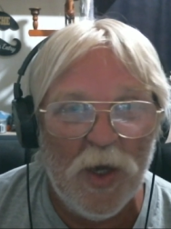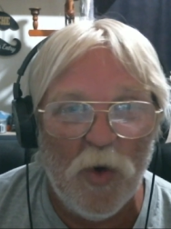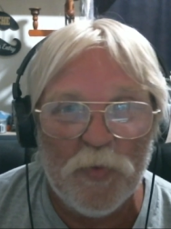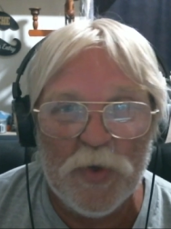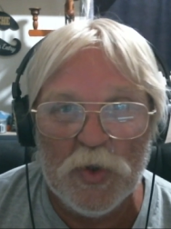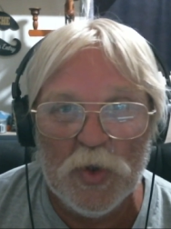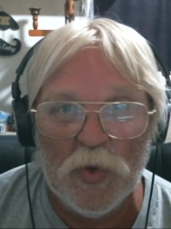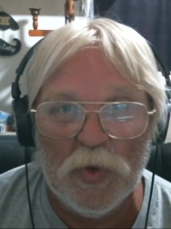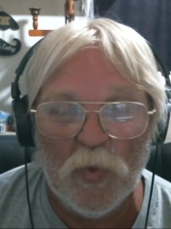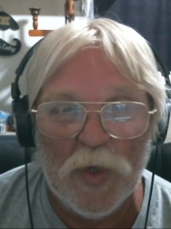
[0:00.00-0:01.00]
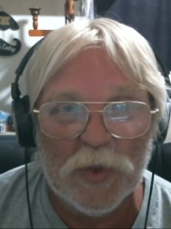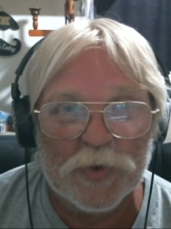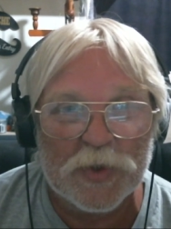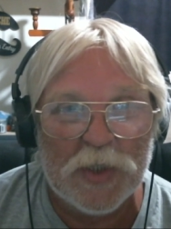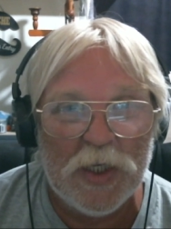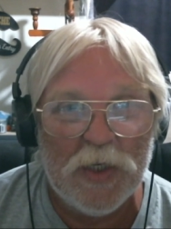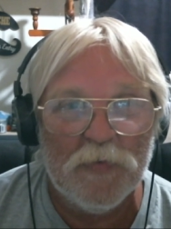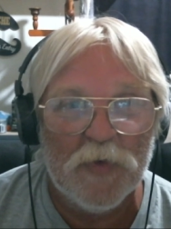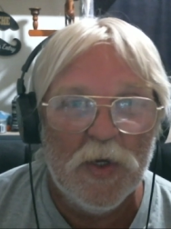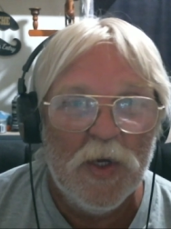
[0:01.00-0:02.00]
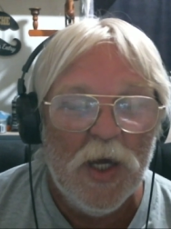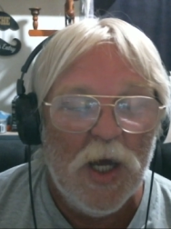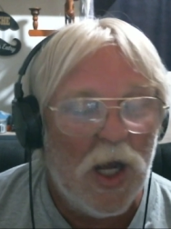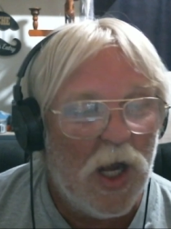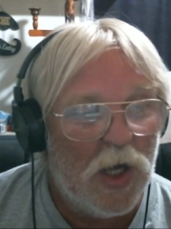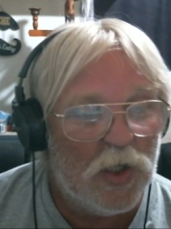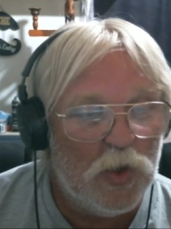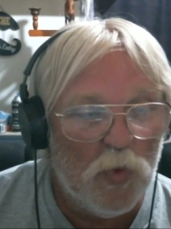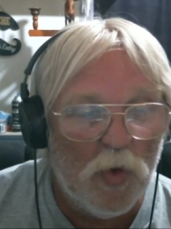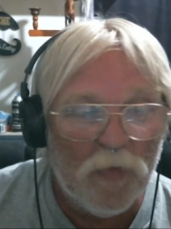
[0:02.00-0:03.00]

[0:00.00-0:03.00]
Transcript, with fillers: Hope you're doing well, Steve. Uh, you will